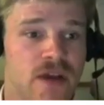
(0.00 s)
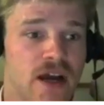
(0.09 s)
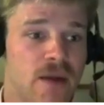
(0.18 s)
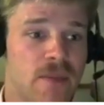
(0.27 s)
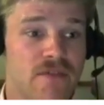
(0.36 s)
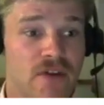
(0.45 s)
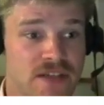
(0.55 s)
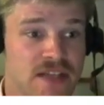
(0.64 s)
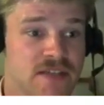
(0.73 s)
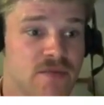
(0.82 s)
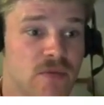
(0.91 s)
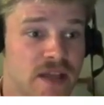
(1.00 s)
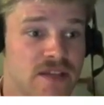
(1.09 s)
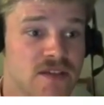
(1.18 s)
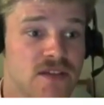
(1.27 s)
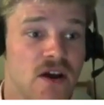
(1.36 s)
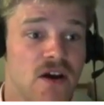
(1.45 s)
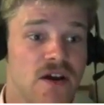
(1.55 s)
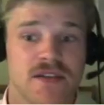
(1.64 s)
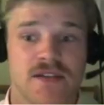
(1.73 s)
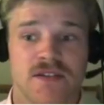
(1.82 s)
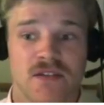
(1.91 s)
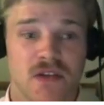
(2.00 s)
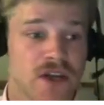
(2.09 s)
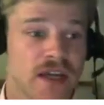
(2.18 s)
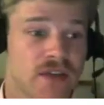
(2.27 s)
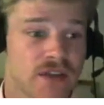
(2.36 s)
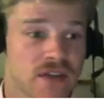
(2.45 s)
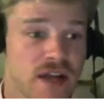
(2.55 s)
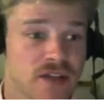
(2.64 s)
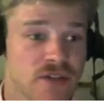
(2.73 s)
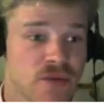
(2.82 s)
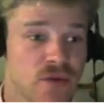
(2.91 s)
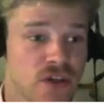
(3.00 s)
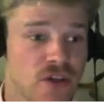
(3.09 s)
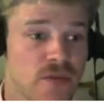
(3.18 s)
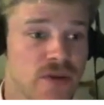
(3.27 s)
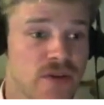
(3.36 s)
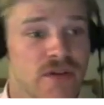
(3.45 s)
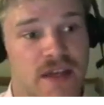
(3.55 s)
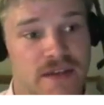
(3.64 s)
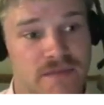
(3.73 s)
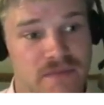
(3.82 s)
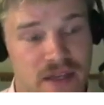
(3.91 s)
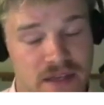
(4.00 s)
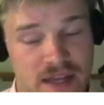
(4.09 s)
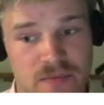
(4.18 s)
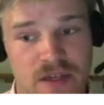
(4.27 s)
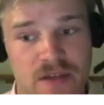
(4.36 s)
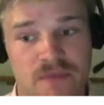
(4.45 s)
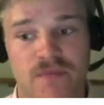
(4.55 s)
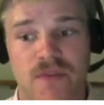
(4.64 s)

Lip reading: a very sensible place to start is looking at the actual human anatomy.